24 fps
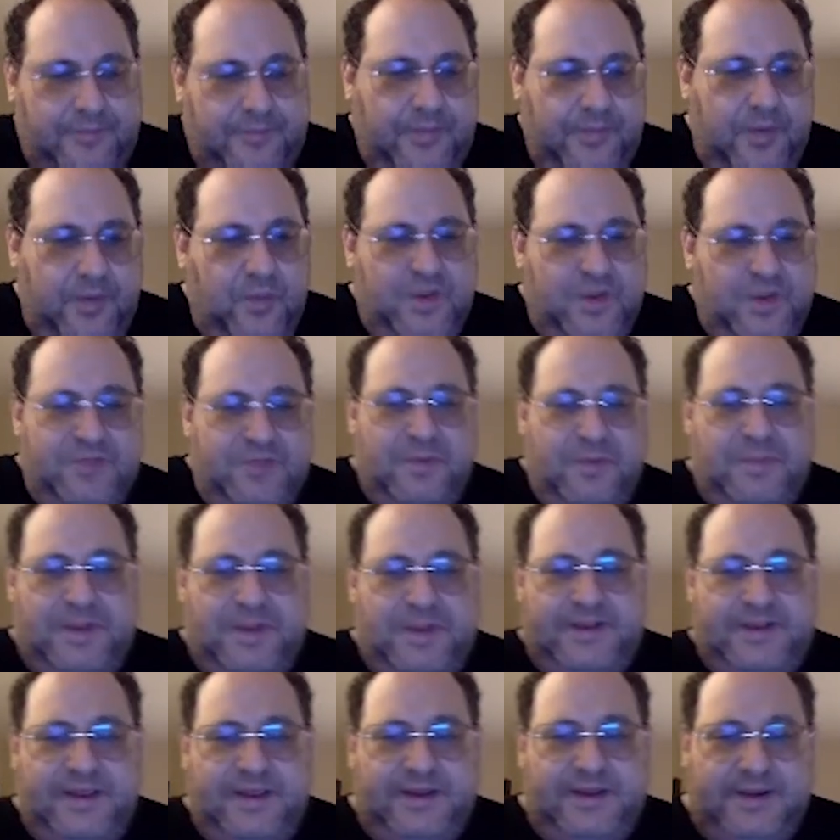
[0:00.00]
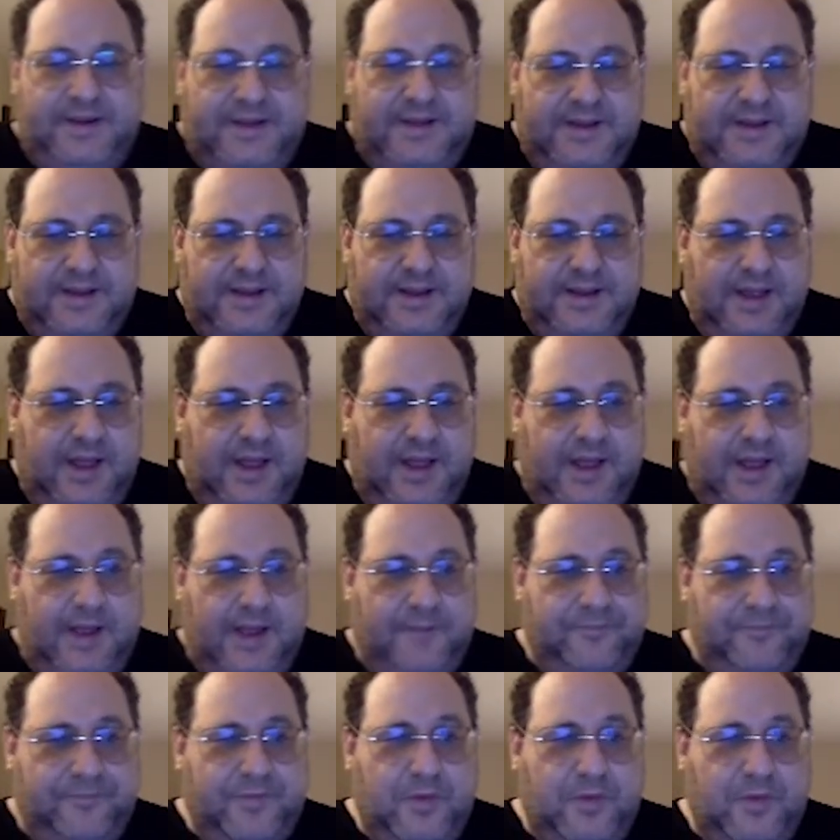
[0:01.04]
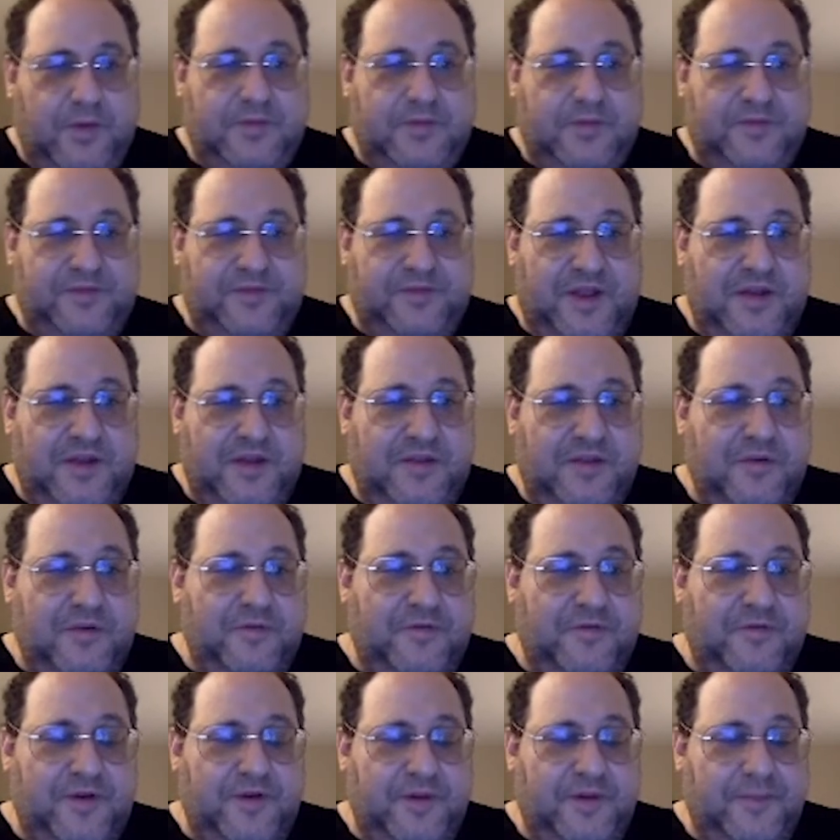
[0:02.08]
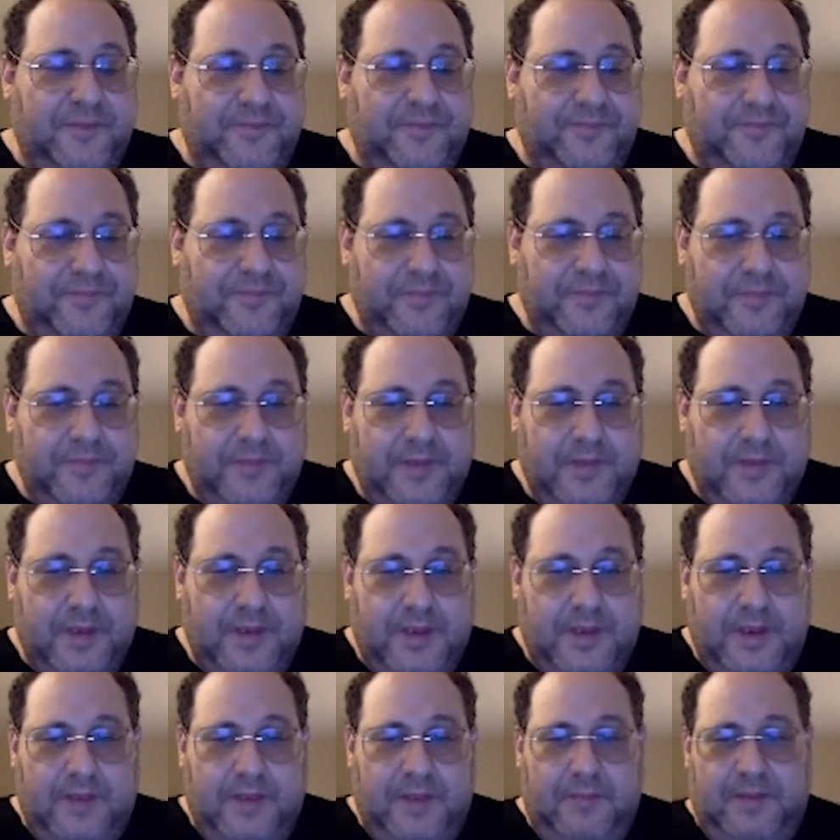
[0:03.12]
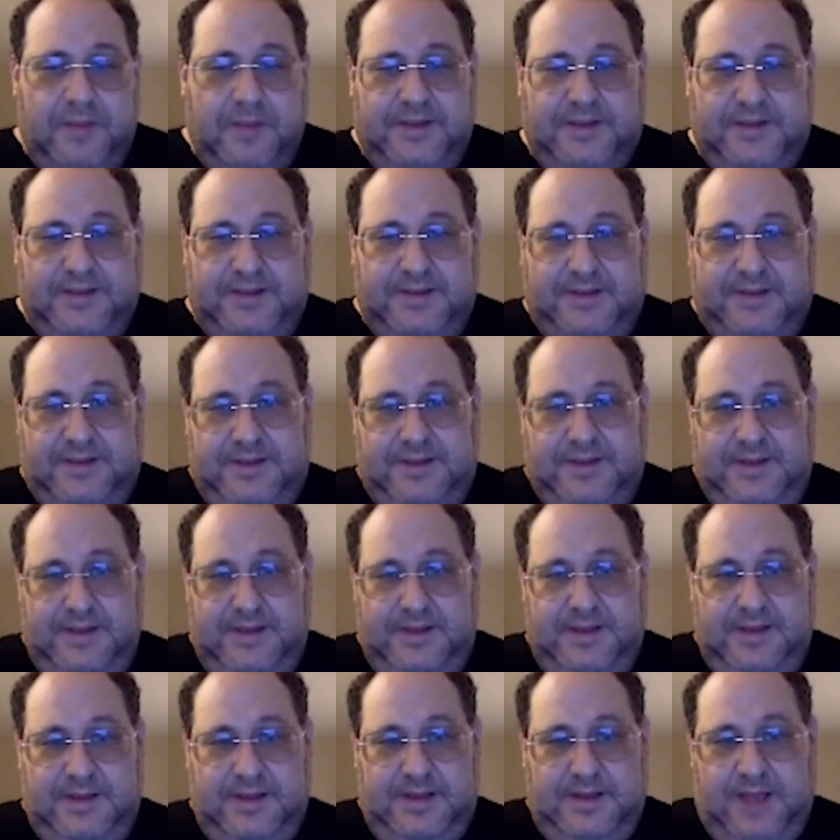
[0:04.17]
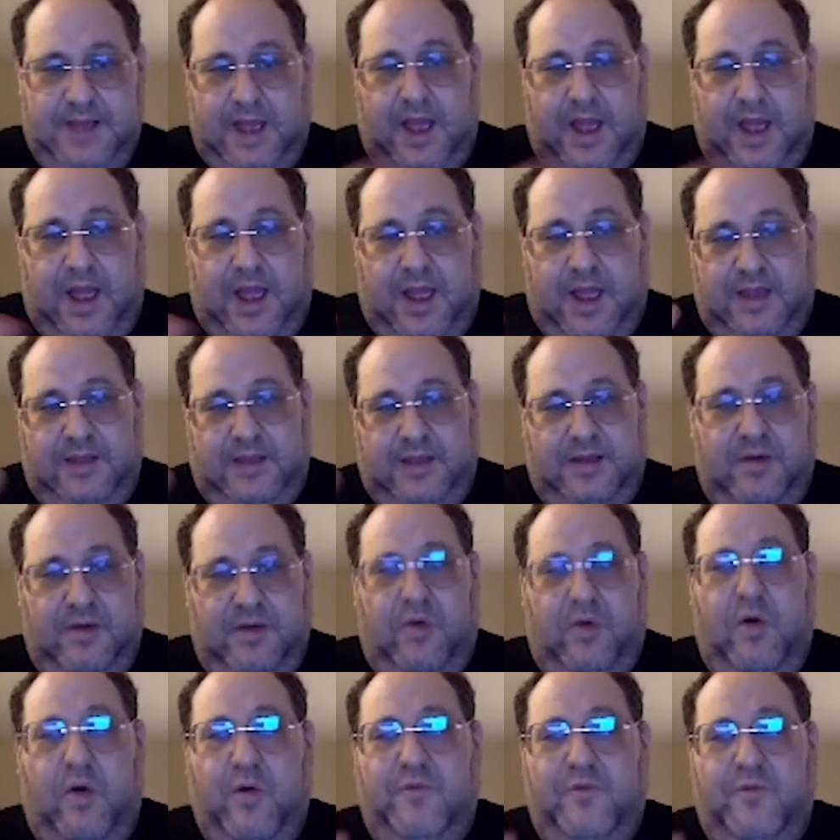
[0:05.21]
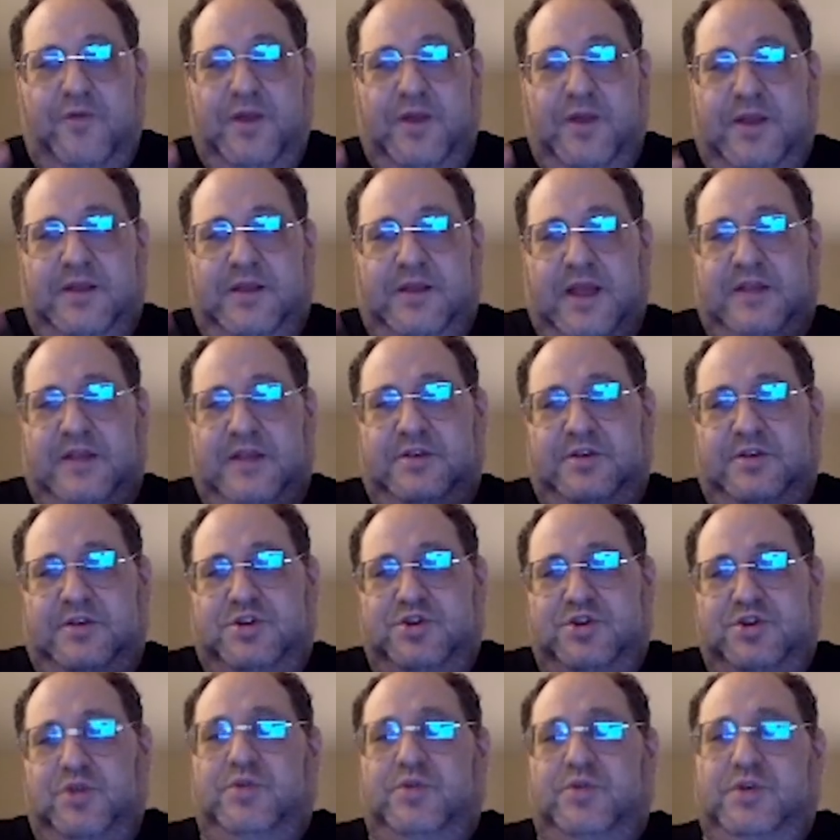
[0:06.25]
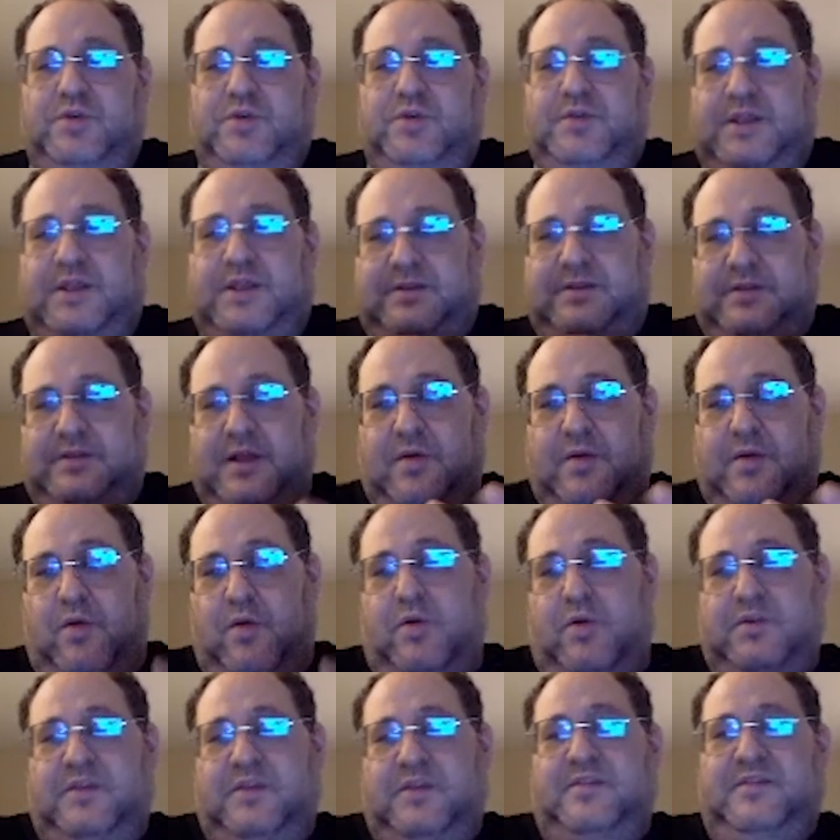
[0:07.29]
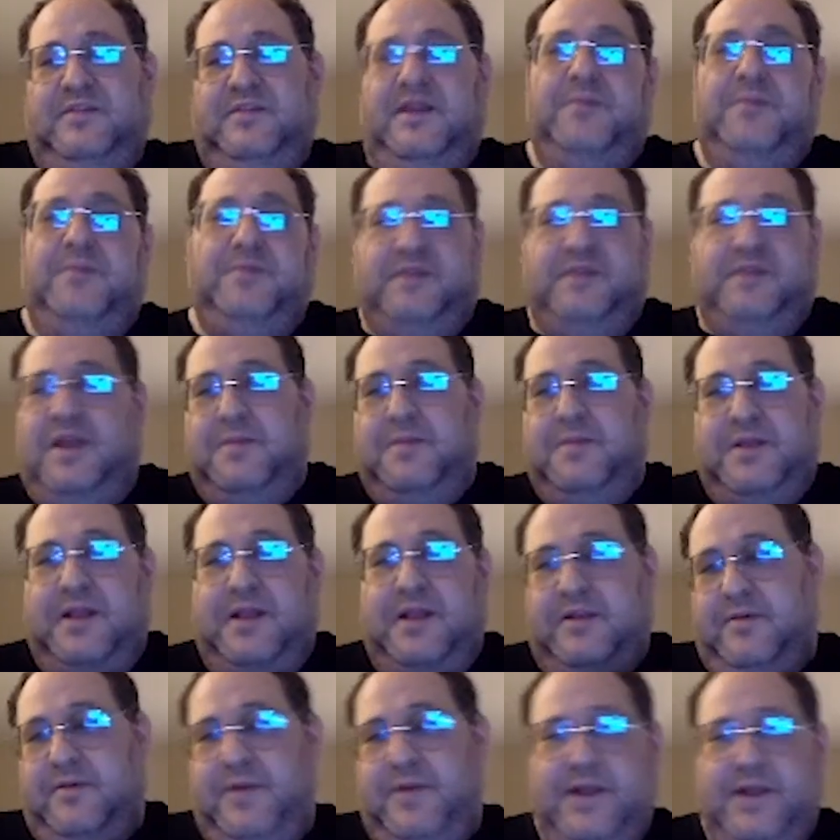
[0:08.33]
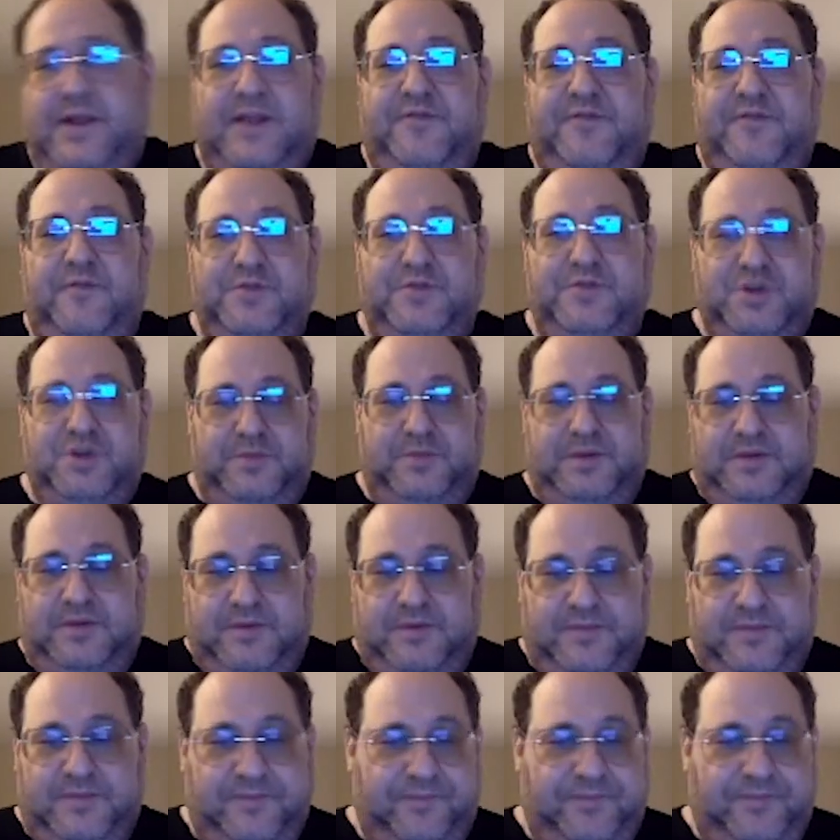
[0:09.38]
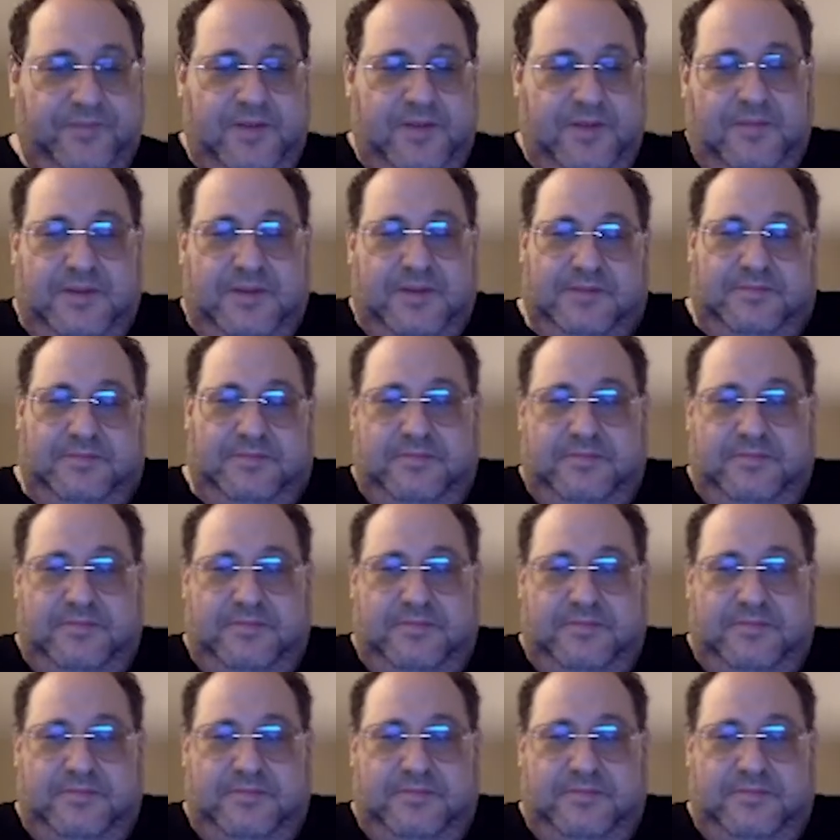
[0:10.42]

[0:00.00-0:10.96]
repeating what we've done so far. But hopefully that showed you that, like, all these steps can be done directly from Jupyter. But